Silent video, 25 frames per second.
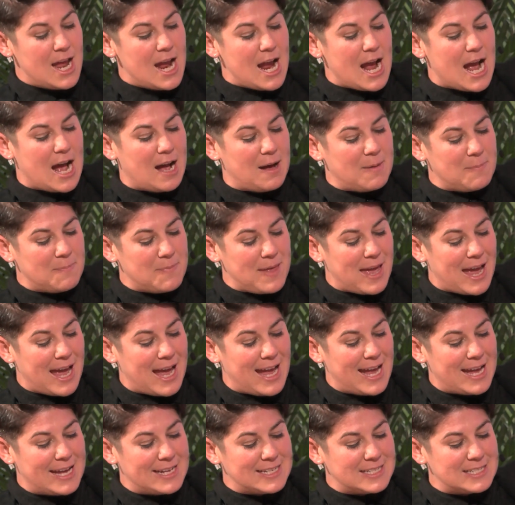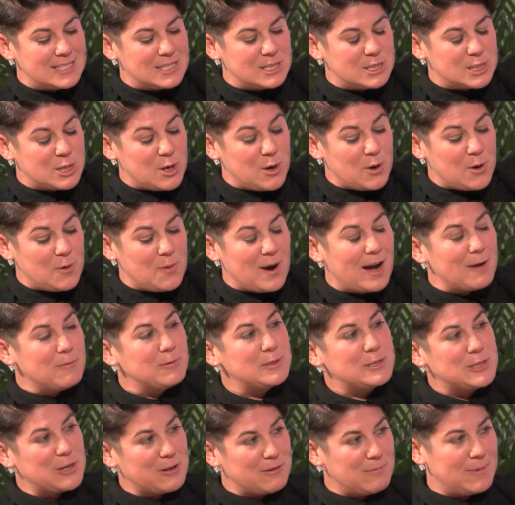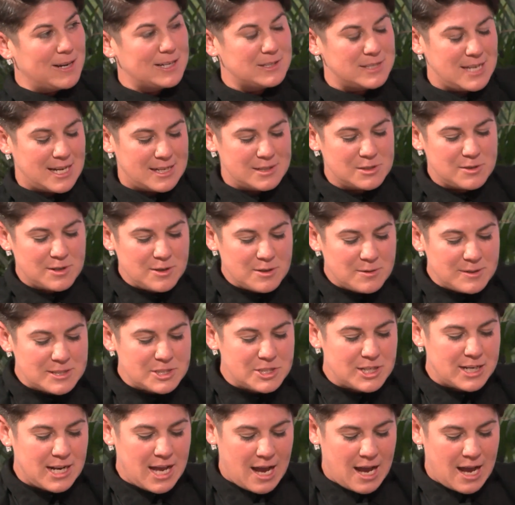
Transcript: And so I will circle back to answering your question.